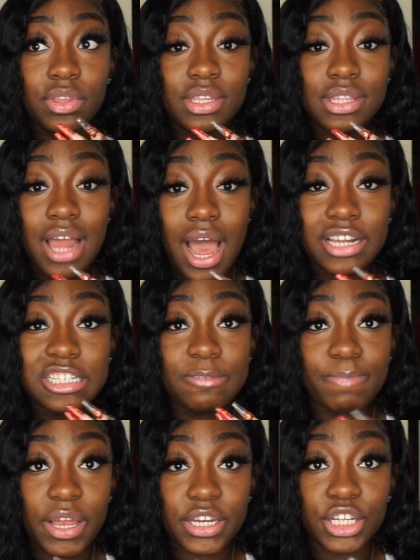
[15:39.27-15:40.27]
not
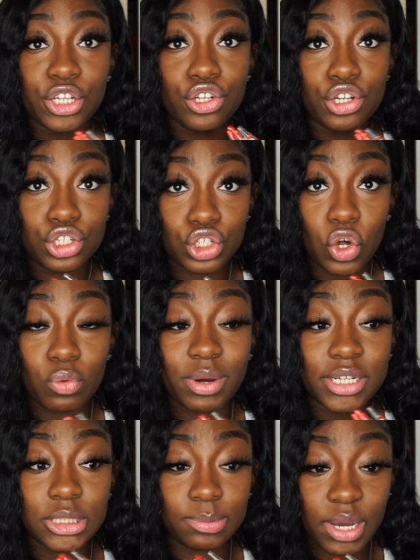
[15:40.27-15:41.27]
spending so
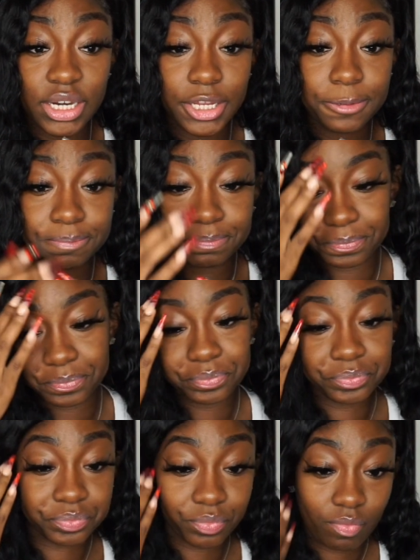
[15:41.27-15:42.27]
much money,
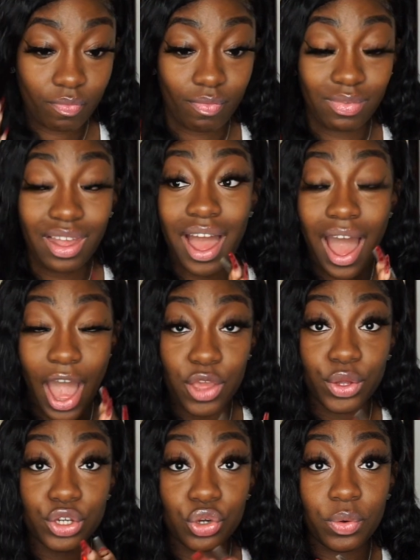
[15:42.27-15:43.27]
how you
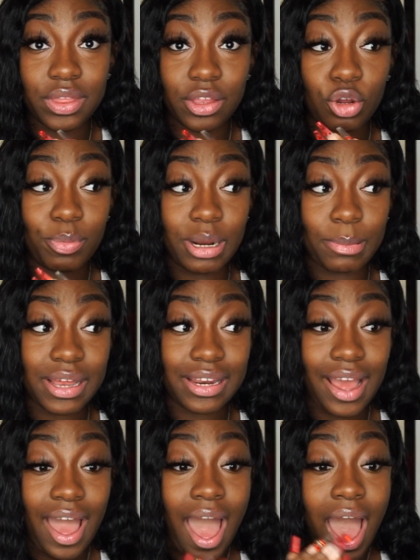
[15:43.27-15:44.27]
can do it with a little bit of
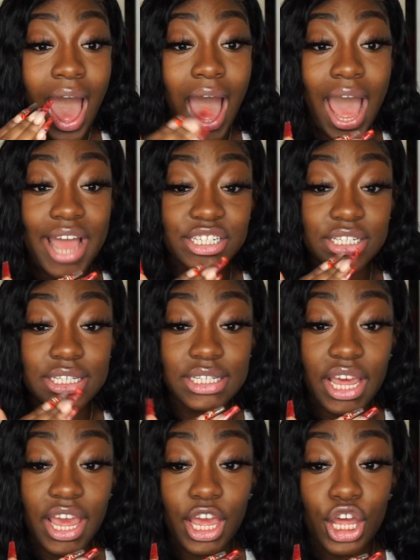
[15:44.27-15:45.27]
money, I just
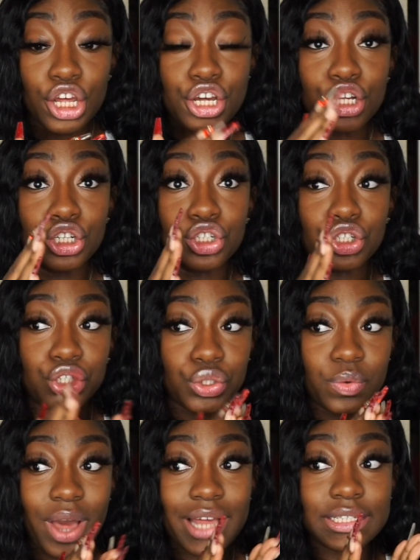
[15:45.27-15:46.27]
say
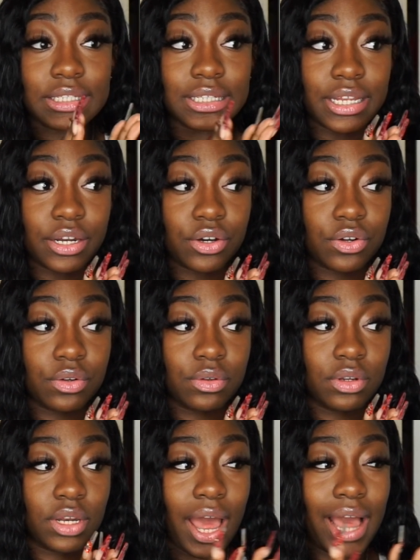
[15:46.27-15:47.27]
do as little,
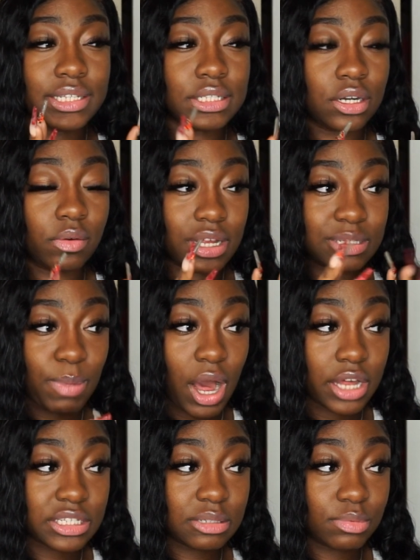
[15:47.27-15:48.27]
not as little as
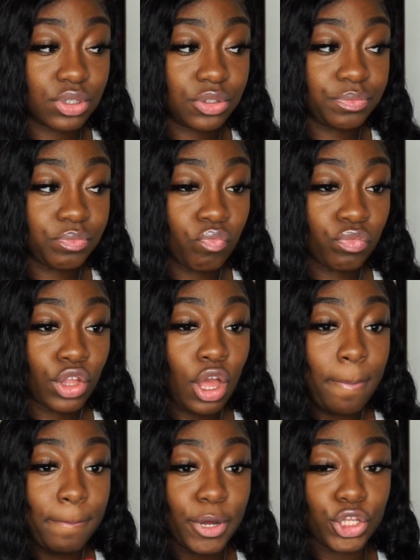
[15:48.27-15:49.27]
possible,
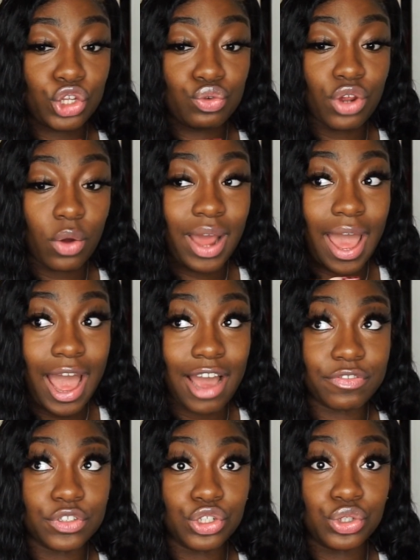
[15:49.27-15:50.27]
but you don't
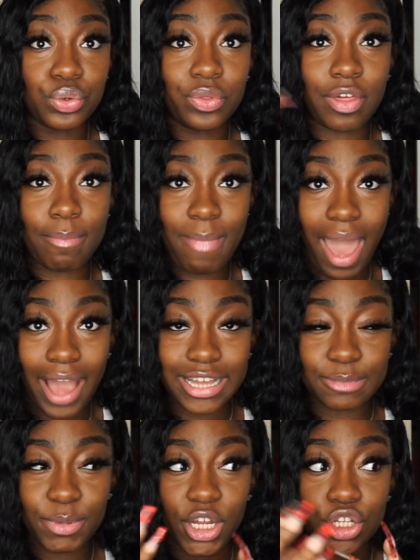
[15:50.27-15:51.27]
have to do the
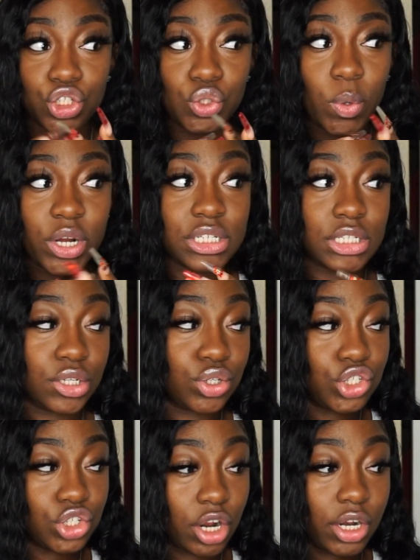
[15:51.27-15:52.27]
max because you are still
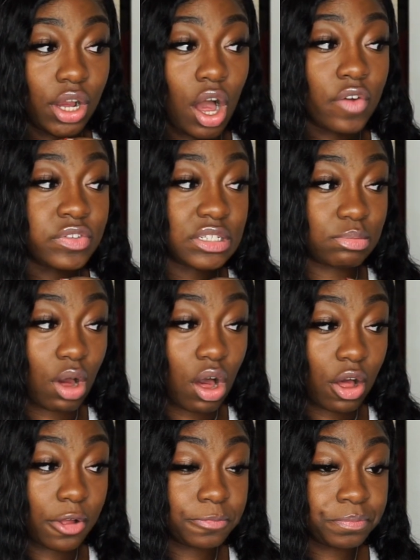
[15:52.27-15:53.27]
starting off
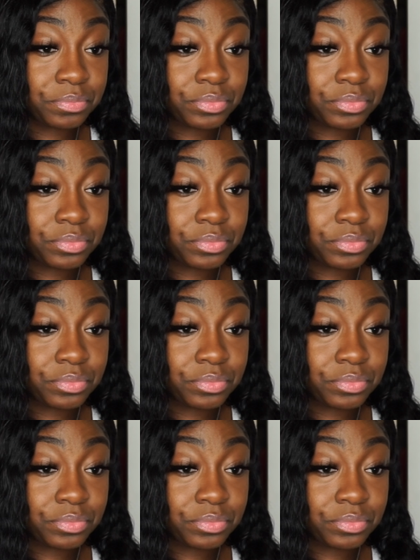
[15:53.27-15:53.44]
small.